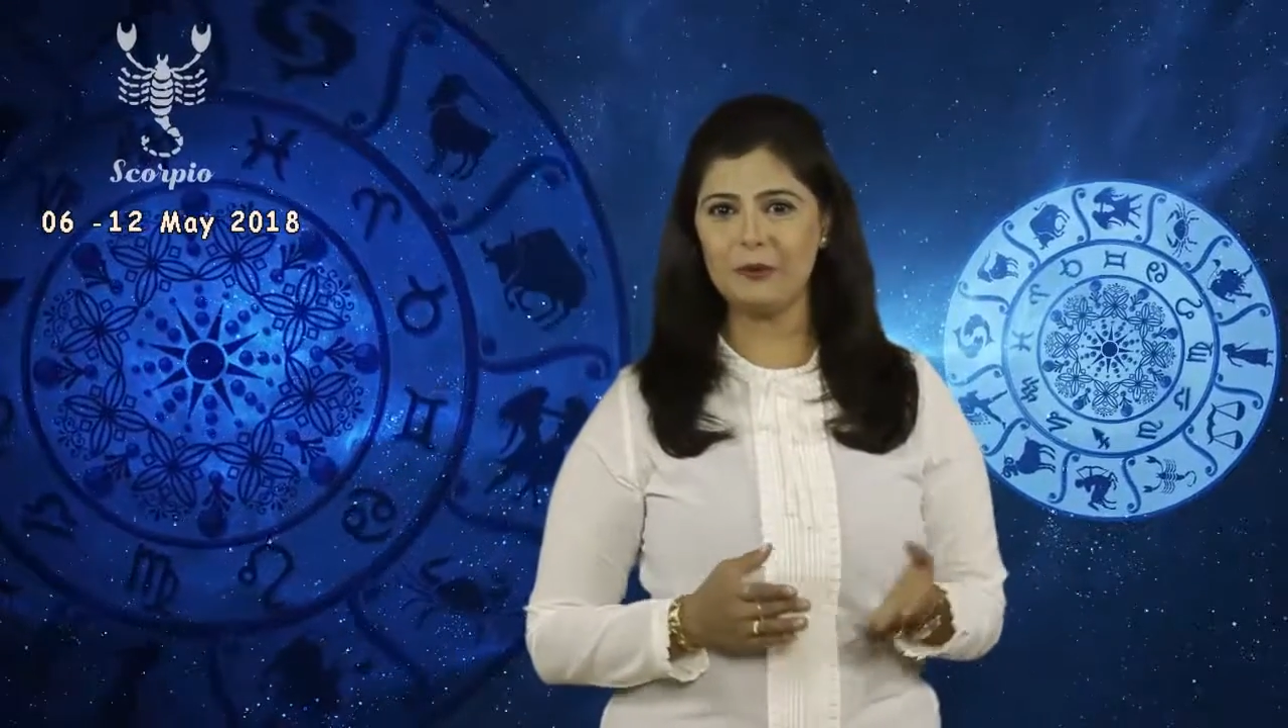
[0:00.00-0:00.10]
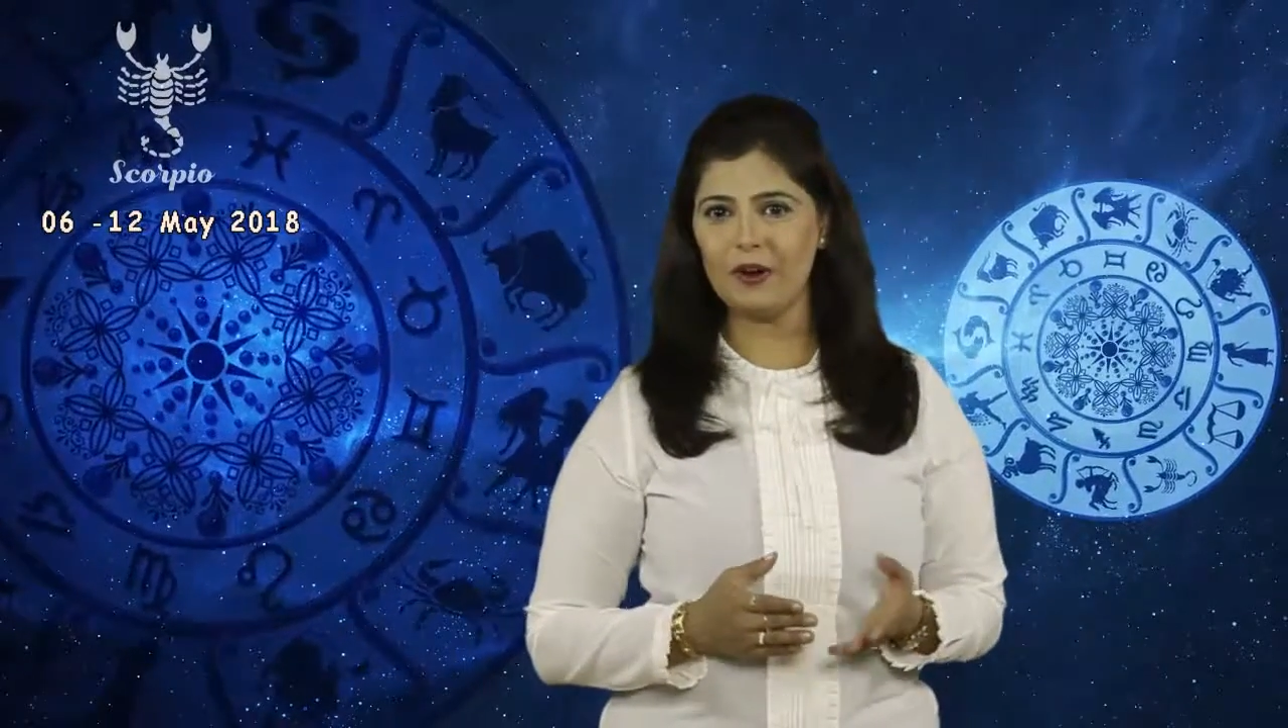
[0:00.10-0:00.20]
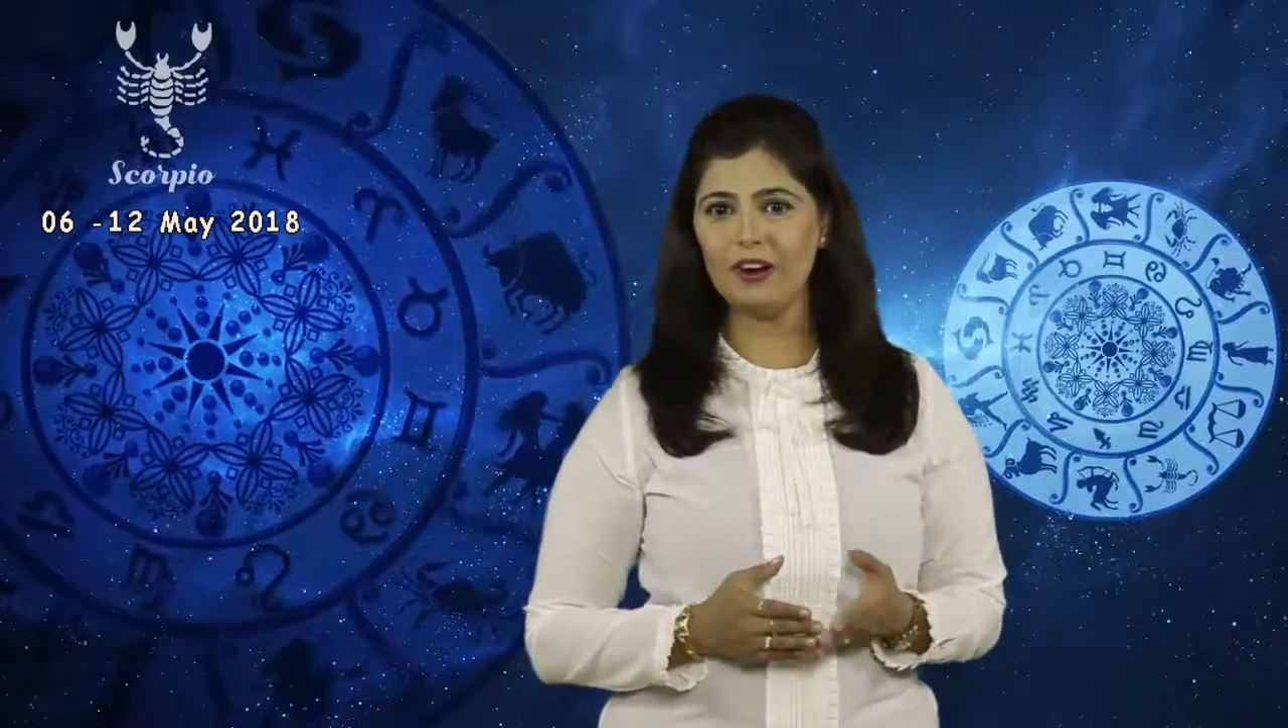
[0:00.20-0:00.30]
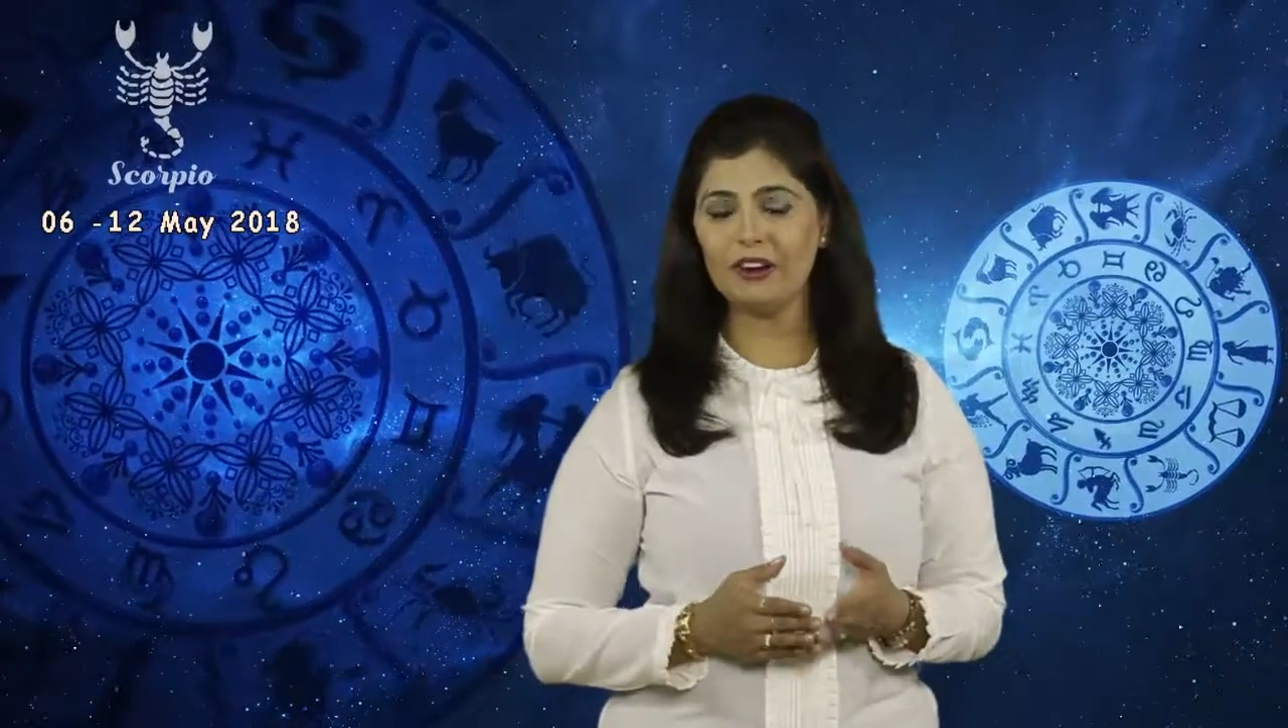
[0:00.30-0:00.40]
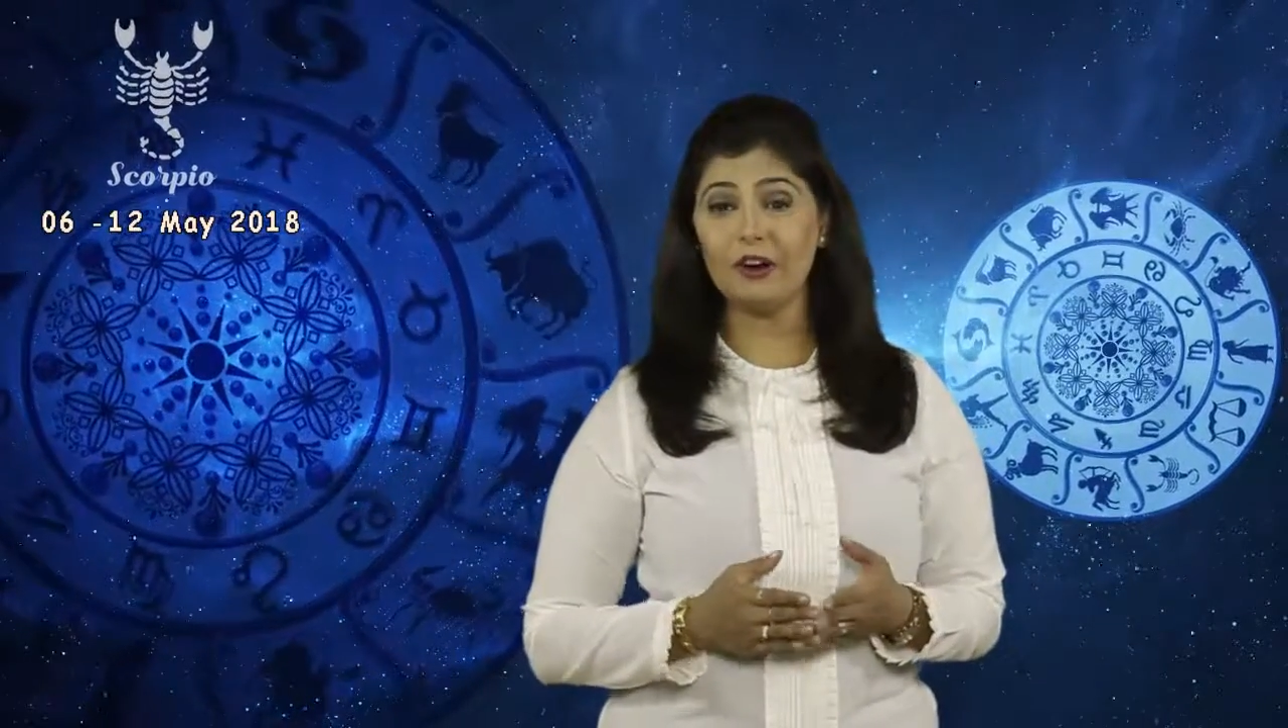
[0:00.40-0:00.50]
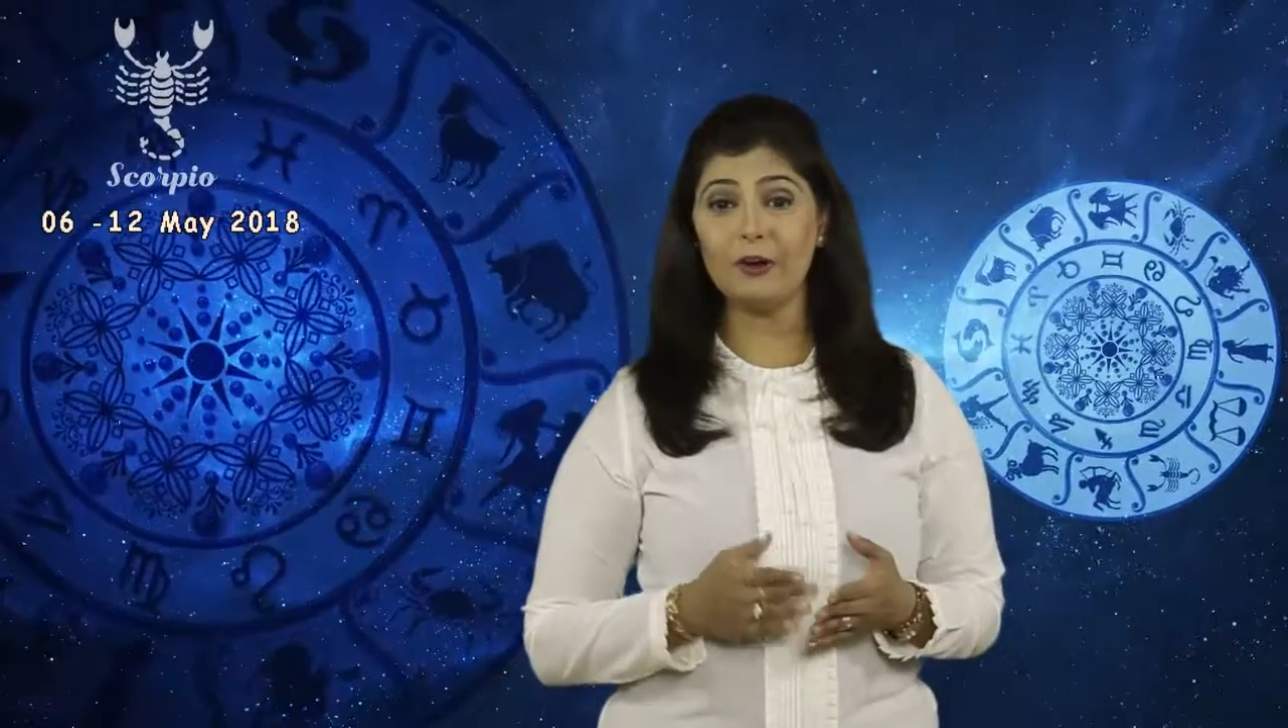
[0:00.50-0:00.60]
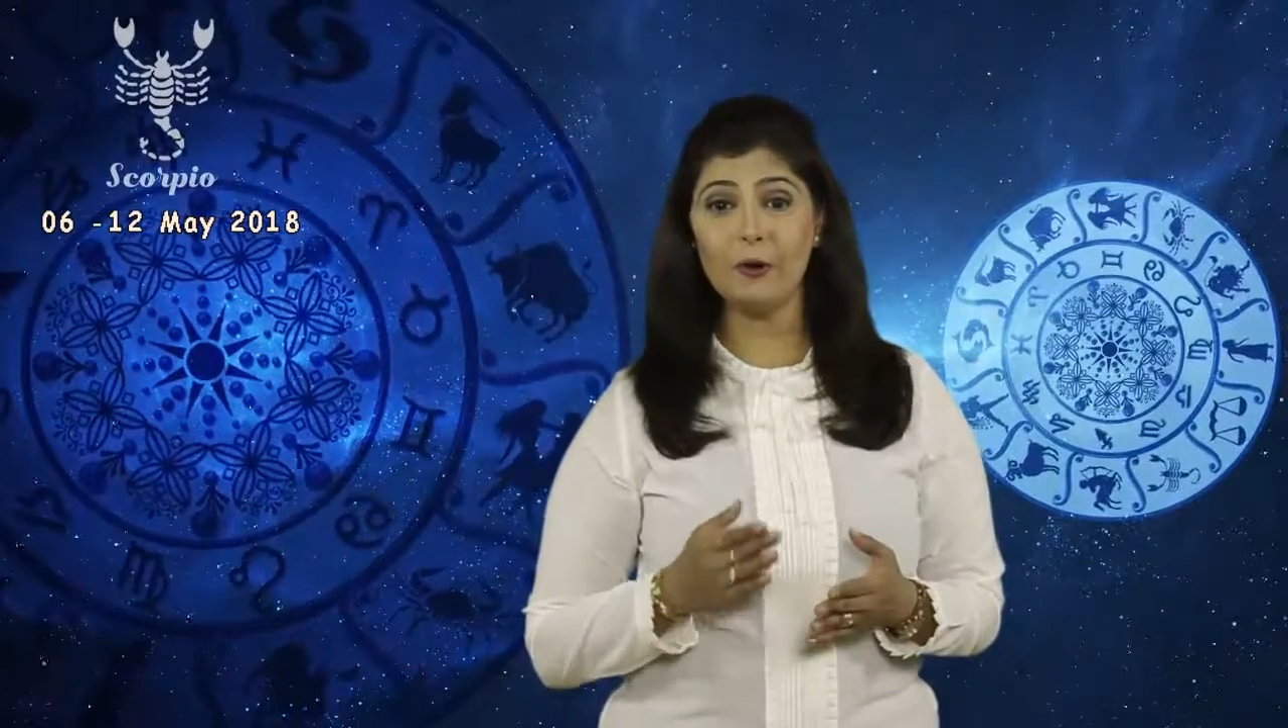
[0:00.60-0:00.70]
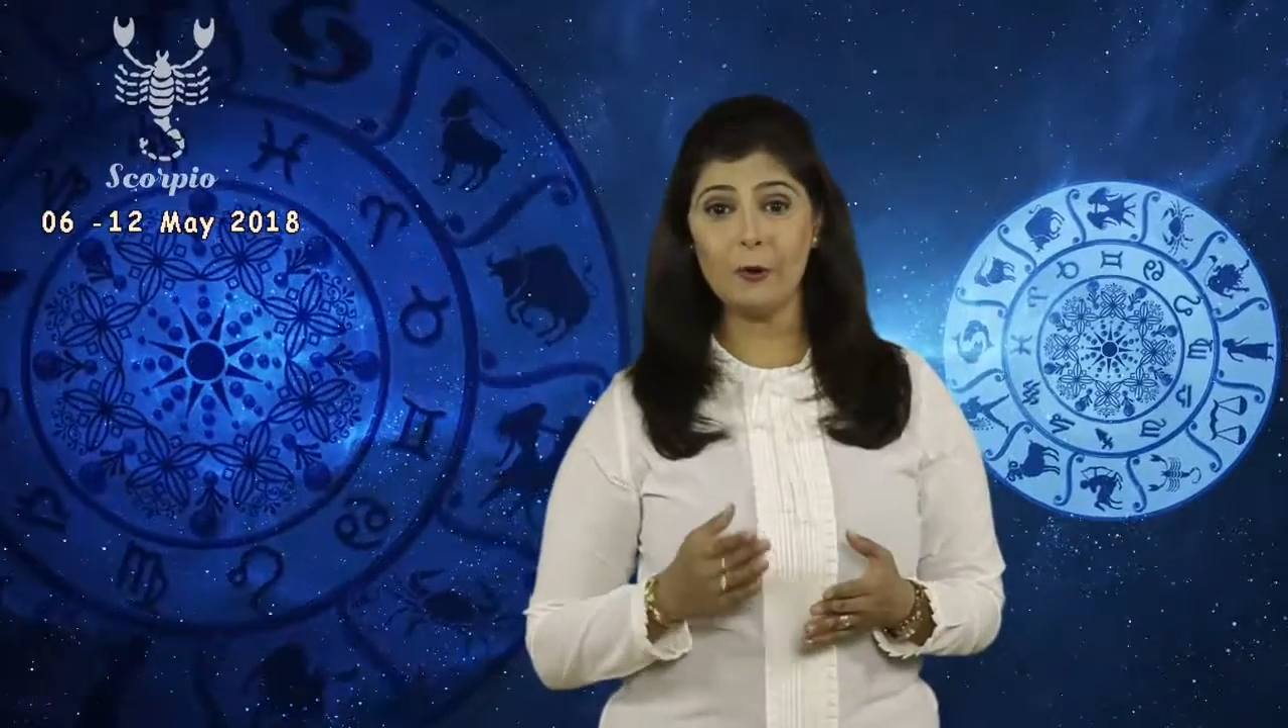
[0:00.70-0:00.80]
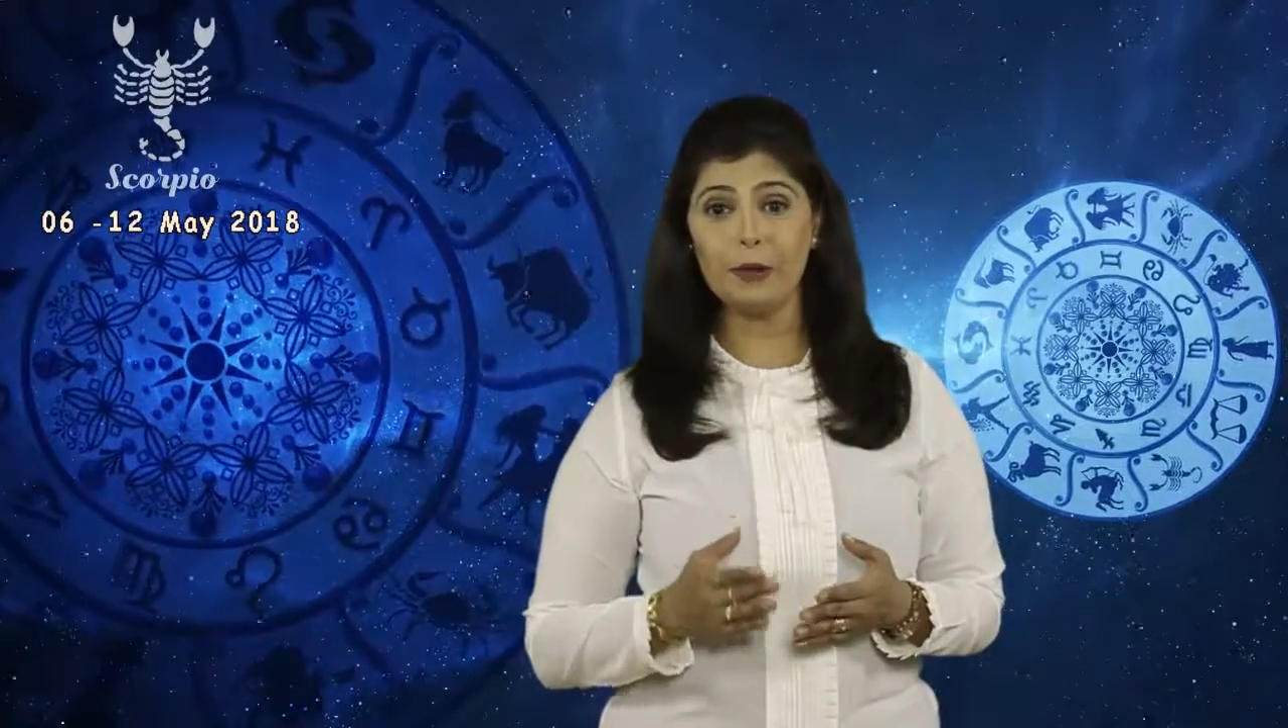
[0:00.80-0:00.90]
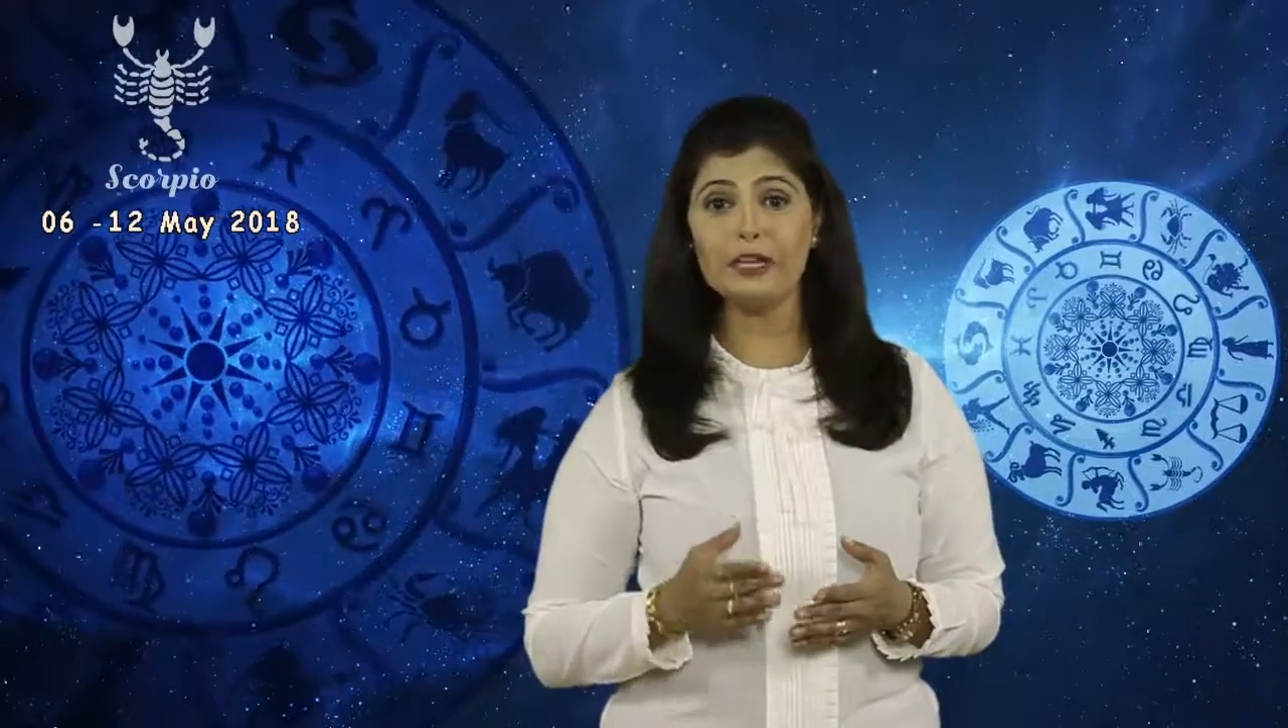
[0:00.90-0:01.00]
work or
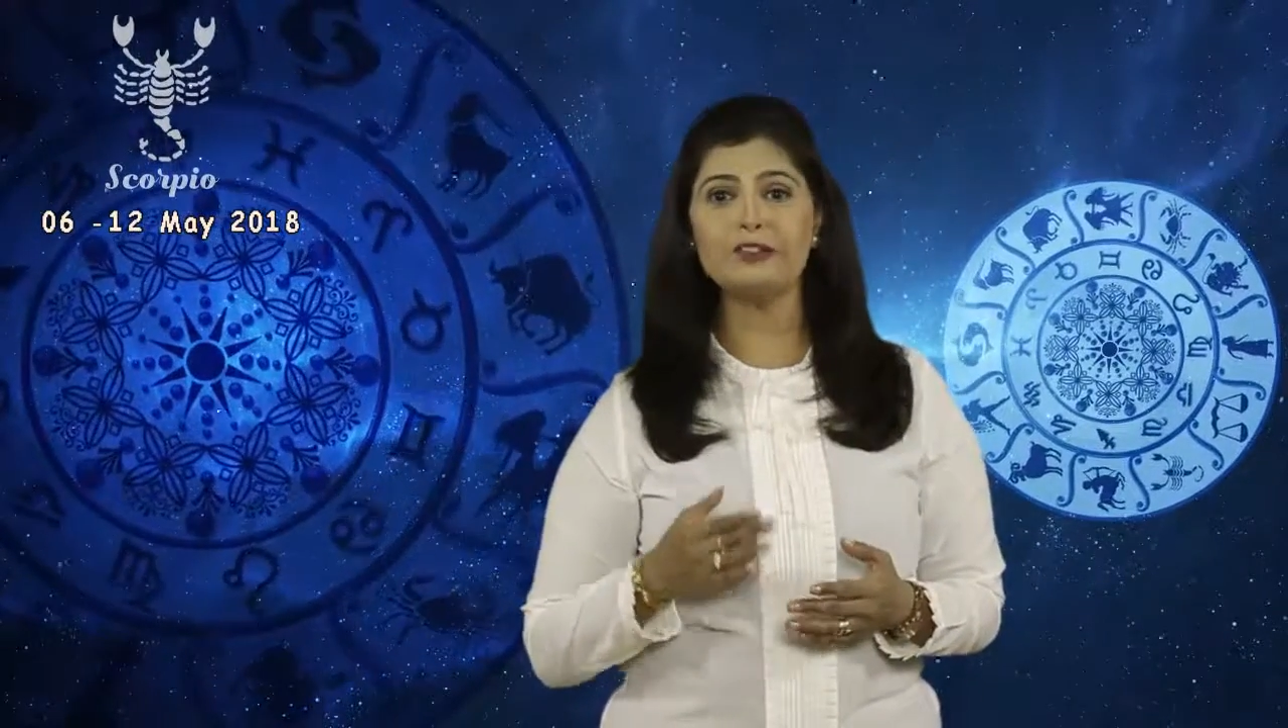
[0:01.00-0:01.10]
hoping